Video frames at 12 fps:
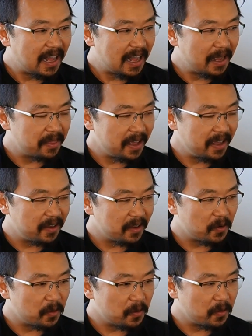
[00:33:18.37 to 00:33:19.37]
I think
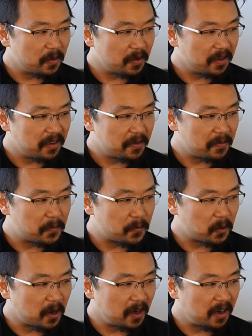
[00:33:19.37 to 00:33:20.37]

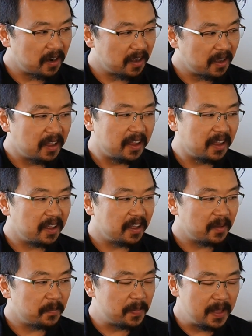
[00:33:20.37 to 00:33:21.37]
for
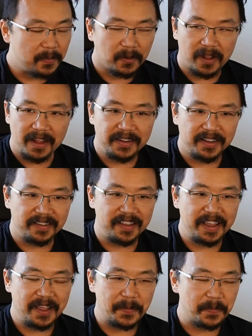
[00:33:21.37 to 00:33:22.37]
people on the
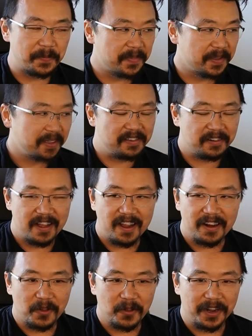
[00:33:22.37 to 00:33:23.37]
team, they're
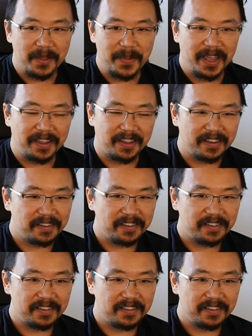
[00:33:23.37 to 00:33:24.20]
not all going to make it.